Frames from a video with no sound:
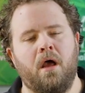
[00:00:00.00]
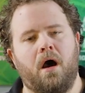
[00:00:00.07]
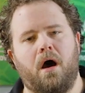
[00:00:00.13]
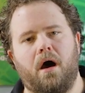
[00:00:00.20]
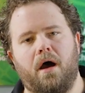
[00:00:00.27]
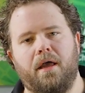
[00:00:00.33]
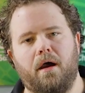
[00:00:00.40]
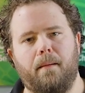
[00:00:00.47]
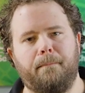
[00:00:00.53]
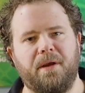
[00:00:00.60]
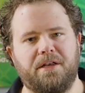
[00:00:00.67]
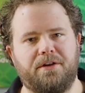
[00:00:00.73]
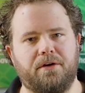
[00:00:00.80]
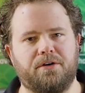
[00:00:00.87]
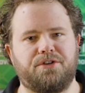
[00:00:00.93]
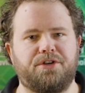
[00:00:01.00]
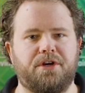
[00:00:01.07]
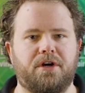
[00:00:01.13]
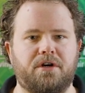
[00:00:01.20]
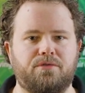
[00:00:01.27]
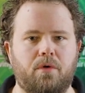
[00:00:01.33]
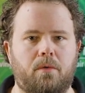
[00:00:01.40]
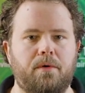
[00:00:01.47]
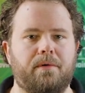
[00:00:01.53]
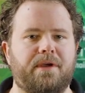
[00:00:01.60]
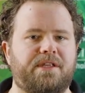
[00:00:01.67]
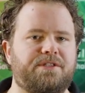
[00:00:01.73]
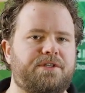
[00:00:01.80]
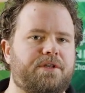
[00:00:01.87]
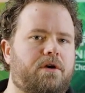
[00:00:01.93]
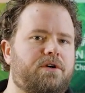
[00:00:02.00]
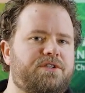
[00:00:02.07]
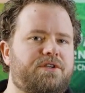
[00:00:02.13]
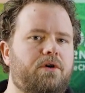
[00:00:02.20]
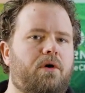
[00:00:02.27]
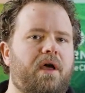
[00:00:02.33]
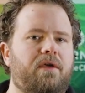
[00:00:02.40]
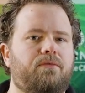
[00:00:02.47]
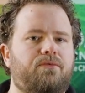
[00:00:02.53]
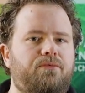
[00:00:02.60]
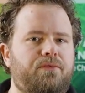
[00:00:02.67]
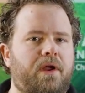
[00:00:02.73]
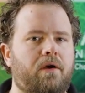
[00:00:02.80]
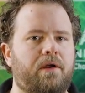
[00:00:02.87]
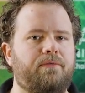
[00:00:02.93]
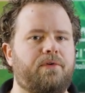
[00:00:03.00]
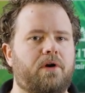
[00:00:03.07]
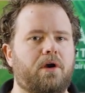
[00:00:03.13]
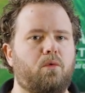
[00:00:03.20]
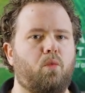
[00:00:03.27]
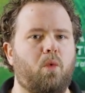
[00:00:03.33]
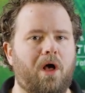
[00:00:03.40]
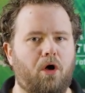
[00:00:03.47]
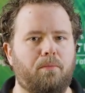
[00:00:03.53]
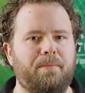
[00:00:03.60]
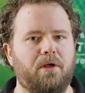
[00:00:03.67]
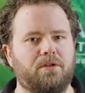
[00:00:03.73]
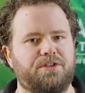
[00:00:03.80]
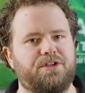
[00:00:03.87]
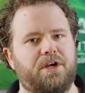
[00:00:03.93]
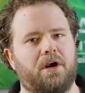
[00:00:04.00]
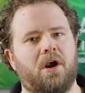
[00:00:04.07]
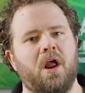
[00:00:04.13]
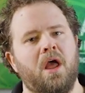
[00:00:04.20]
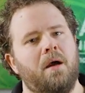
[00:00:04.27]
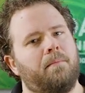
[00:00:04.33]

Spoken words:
A mid-tier chair is what we would consider still a very, very well-built chair,